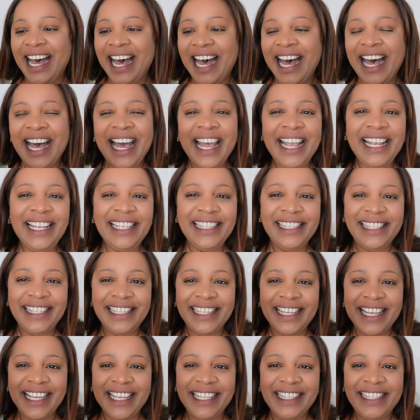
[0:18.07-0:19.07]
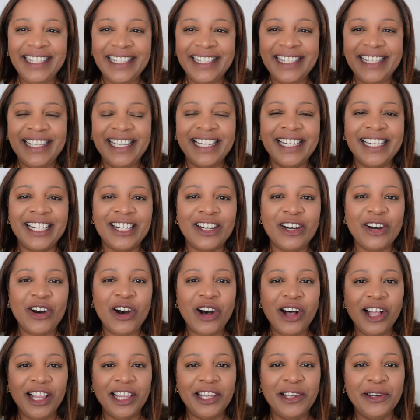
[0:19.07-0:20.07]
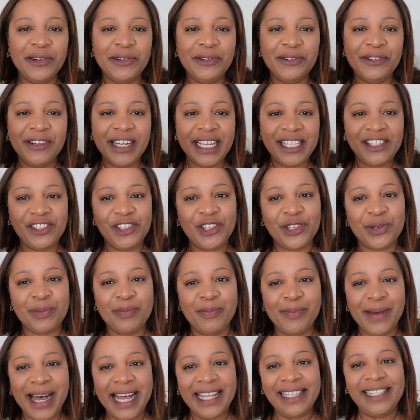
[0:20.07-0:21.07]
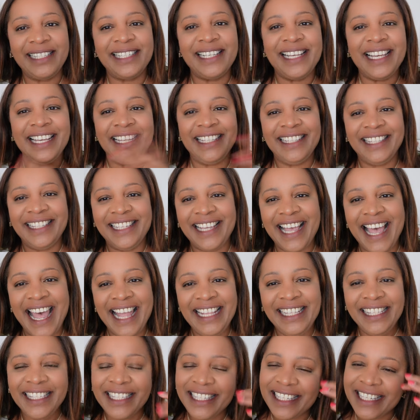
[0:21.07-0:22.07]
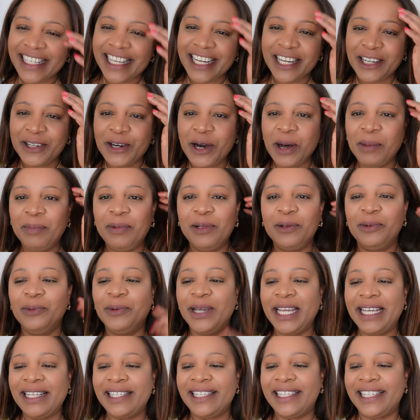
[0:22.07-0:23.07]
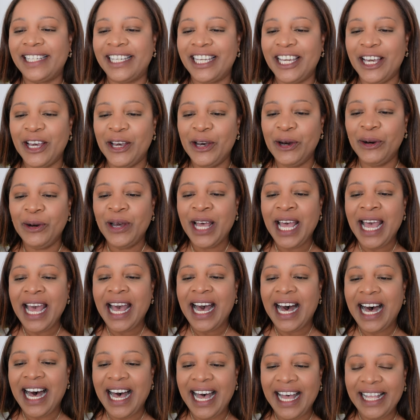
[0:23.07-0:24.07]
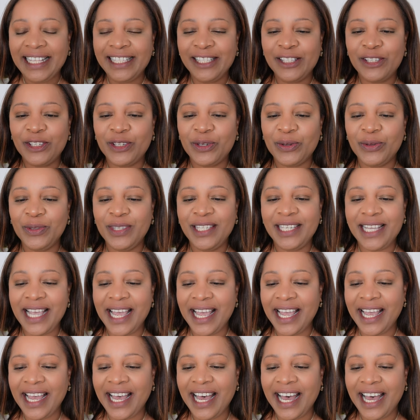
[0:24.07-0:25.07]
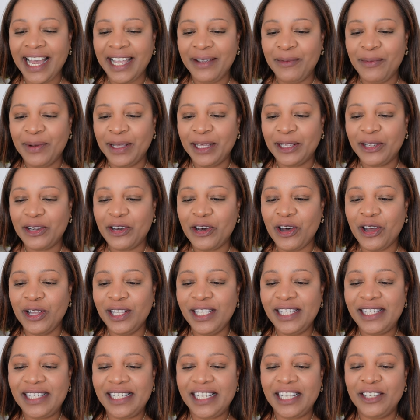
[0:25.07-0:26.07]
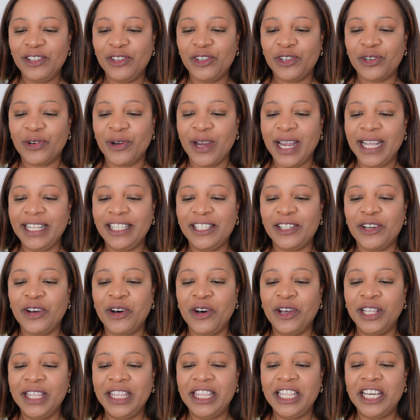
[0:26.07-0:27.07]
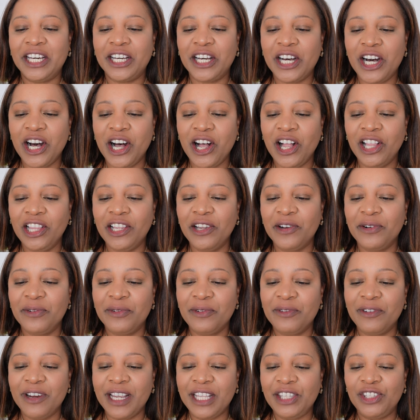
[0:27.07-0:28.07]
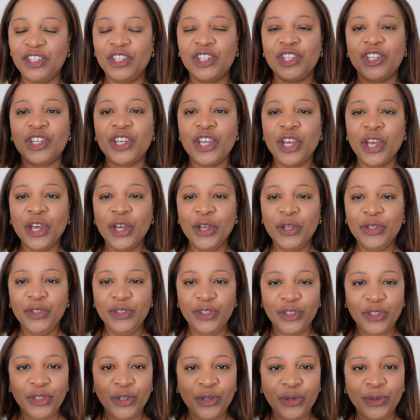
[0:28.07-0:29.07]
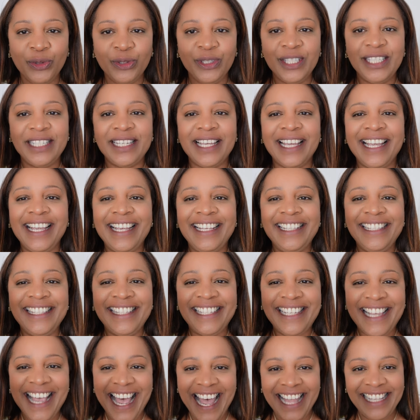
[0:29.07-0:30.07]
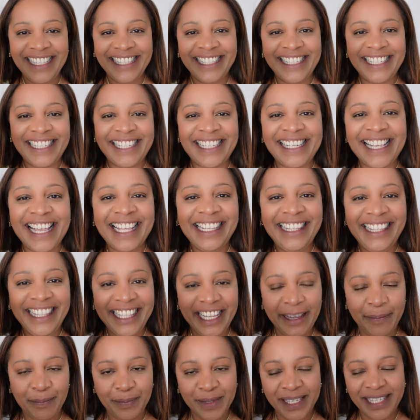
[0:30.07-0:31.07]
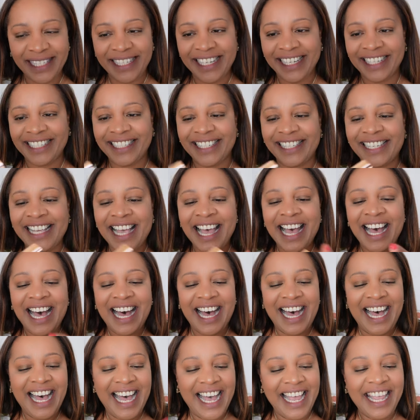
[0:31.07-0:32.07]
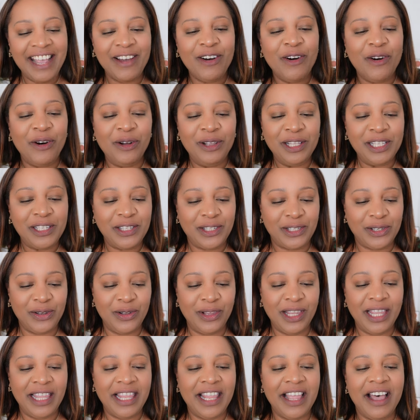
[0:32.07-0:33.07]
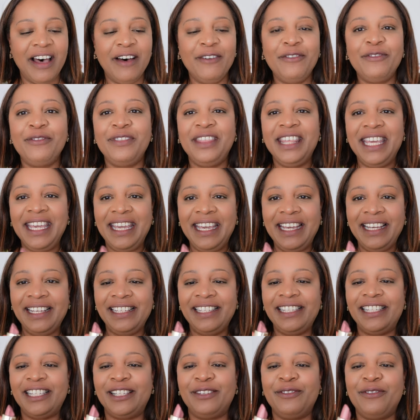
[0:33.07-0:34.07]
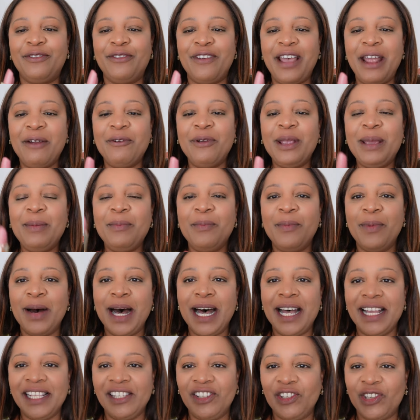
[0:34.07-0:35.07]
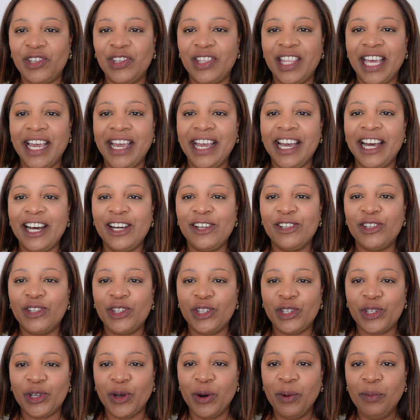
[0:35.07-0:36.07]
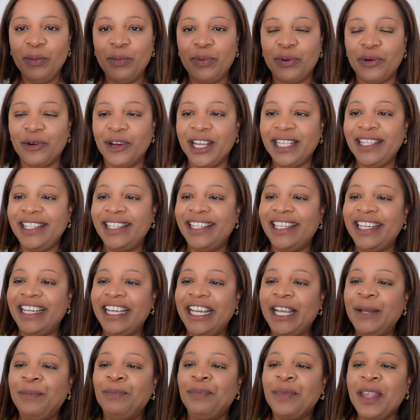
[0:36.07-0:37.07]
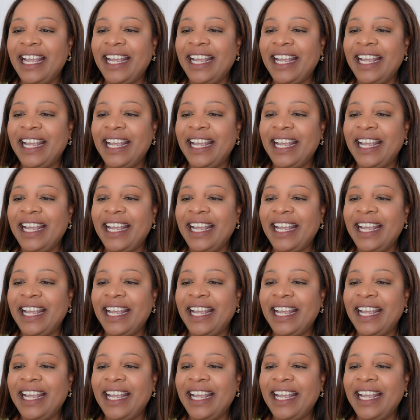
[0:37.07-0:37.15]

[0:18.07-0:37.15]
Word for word: I did the Color Riche Matte Intense a couple weeks ago, and today I will concentrate on the Color Riche Nude Intense lipsticks. I also love these very much. They are so pretty.